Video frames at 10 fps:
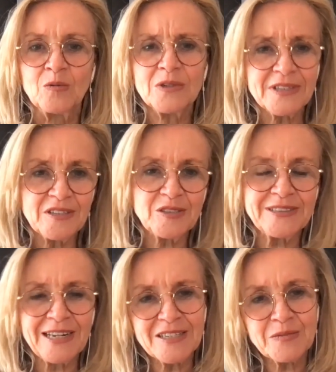Well, can you
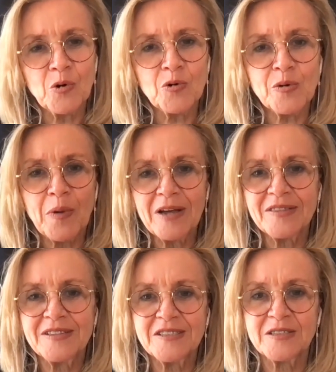tell us more
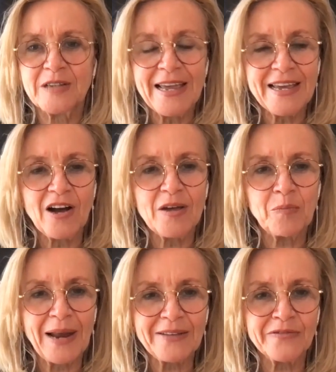about this AI
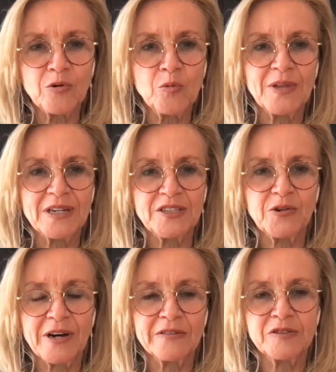platform that
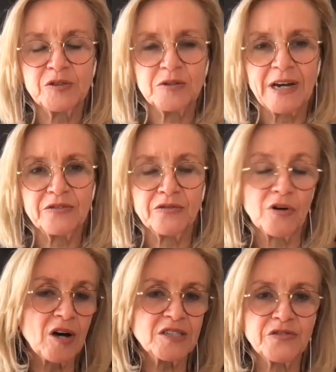you have to
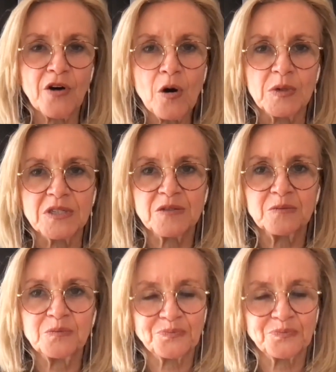advise farmers?